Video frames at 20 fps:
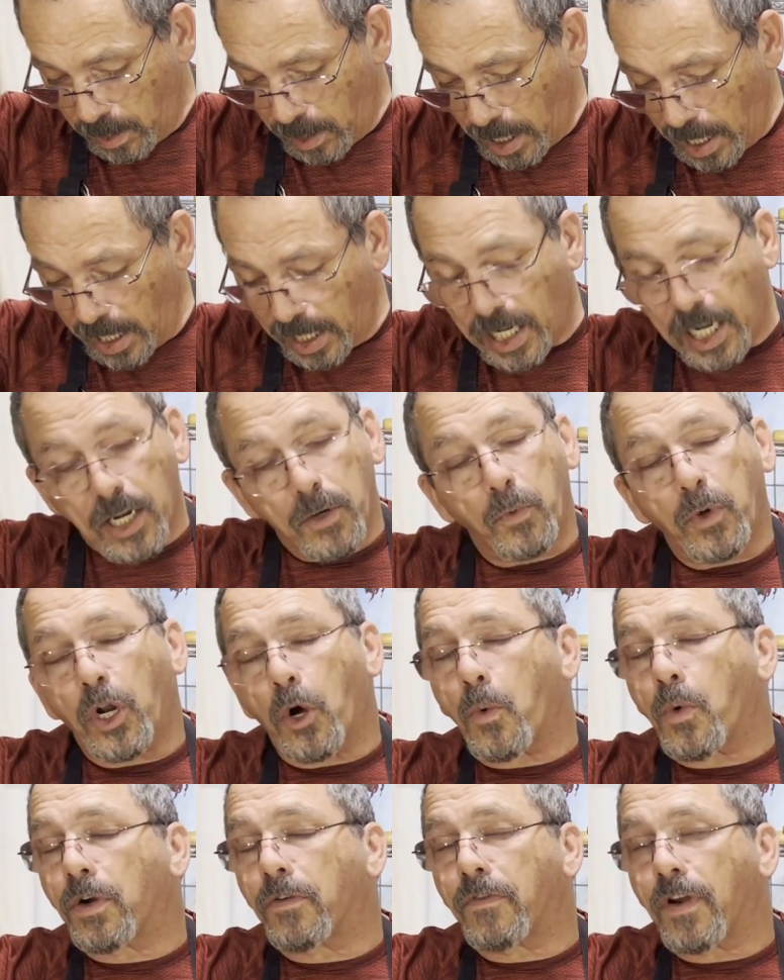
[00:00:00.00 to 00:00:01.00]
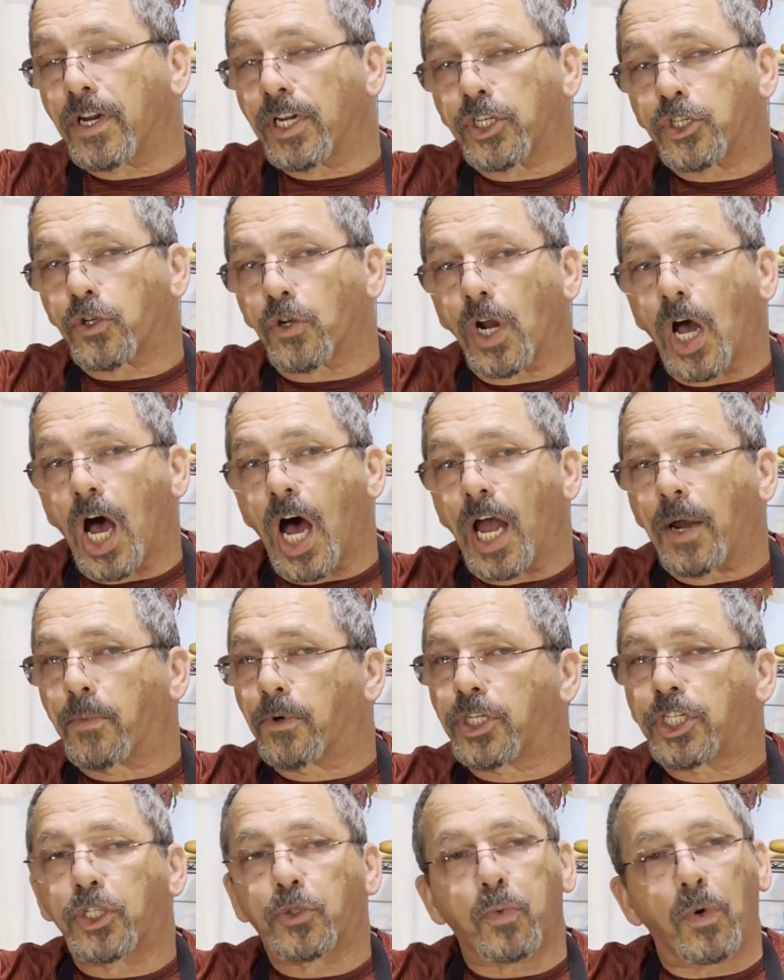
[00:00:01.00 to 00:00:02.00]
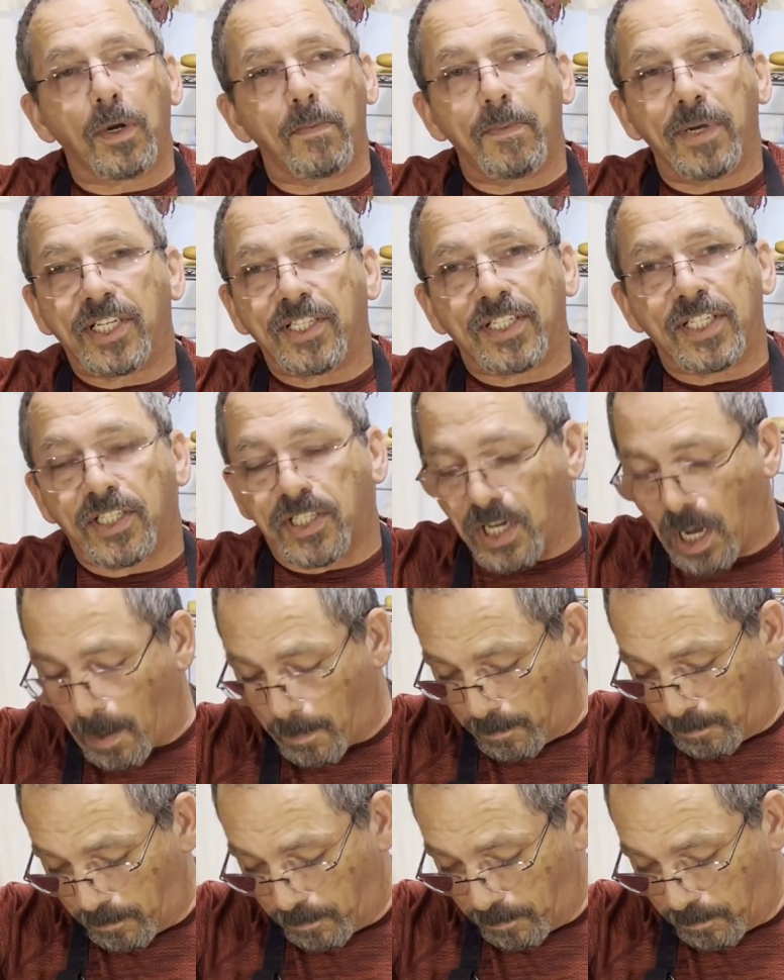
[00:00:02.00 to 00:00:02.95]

And again, we don't want to run this on high. We just want to mix this up.